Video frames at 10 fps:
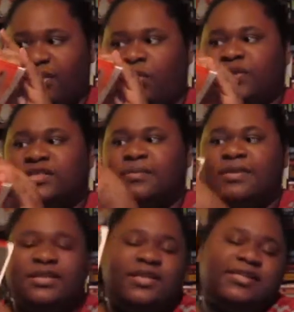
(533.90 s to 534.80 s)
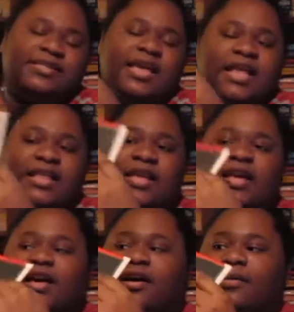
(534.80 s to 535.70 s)
with some of these,
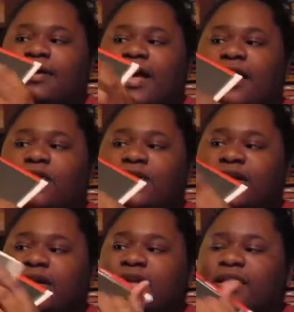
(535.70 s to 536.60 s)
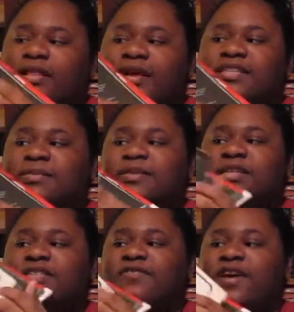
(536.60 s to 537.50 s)
how like some of
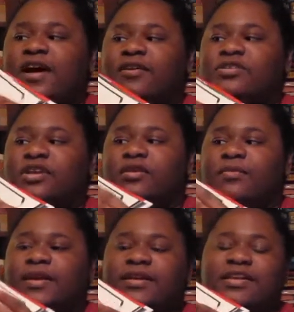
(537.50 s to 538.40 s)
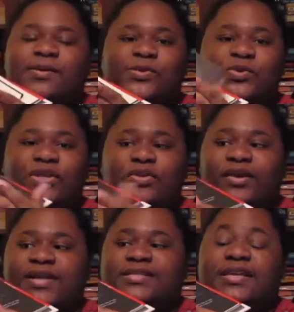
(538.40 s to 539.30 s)
these files are written. It was really
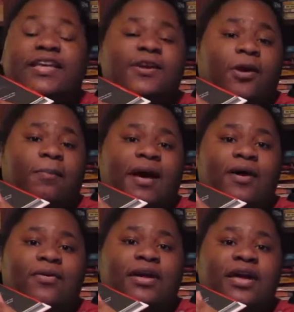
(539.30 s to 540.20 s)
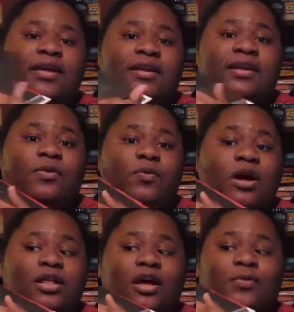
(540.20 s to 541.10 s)
great to hear about it
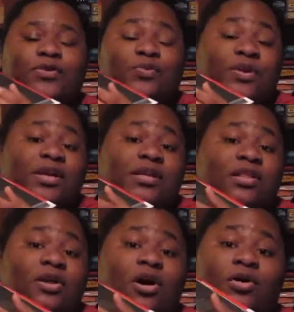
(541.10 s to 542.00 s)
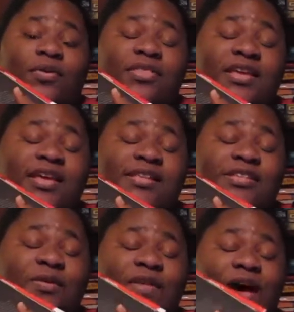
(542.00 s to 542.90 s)
while I was reading along with it,
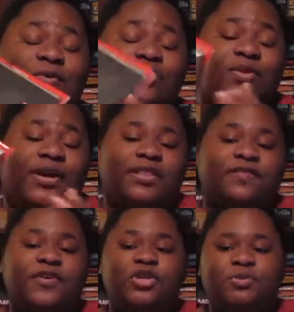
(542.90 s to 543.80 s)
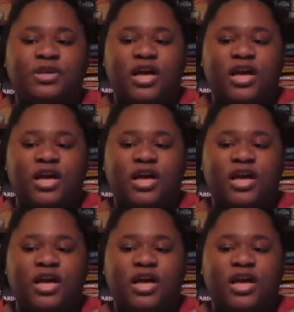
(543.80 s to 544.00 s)
so that was great. The first book